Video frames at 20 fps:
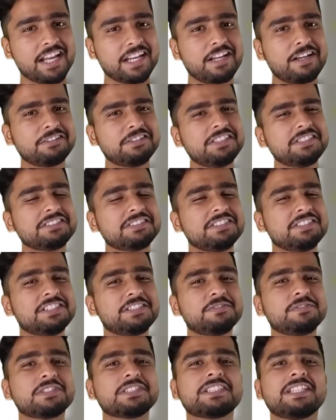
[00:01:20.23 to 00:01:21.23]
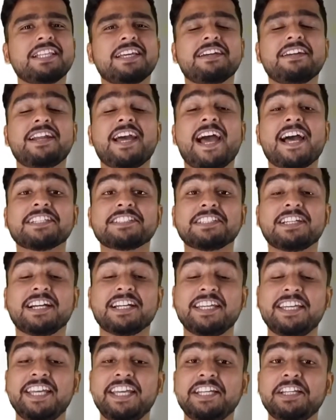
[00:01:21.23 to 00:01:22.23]
Now, this nervous layer has
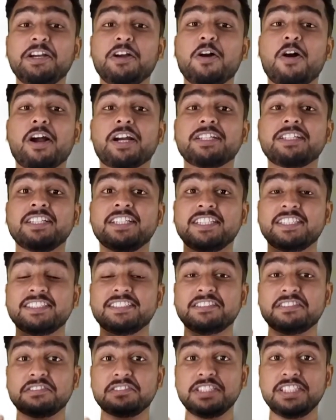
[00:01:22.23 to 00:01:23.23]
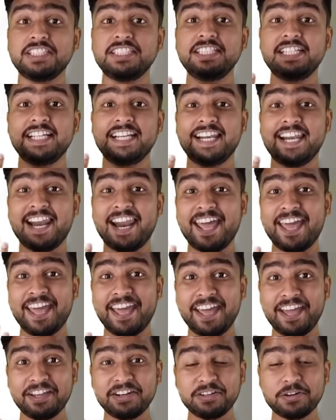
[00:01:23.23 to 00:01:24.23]
again got three
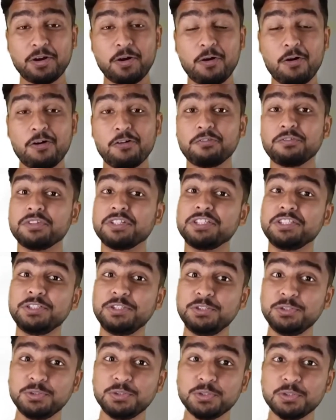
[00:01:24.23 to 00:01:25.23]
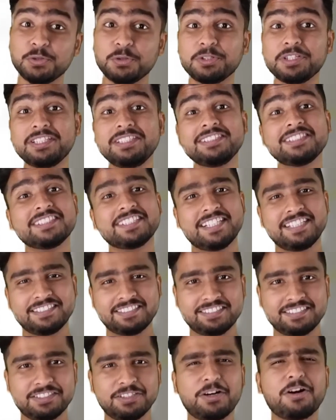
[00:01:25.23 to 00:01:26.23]
layers of neuronal
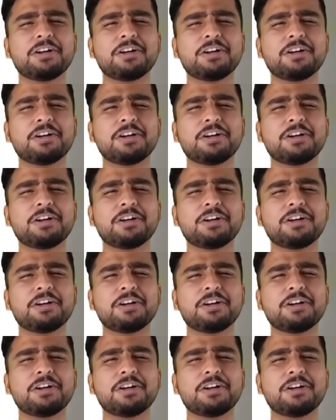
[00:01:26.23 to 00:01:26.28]
cells,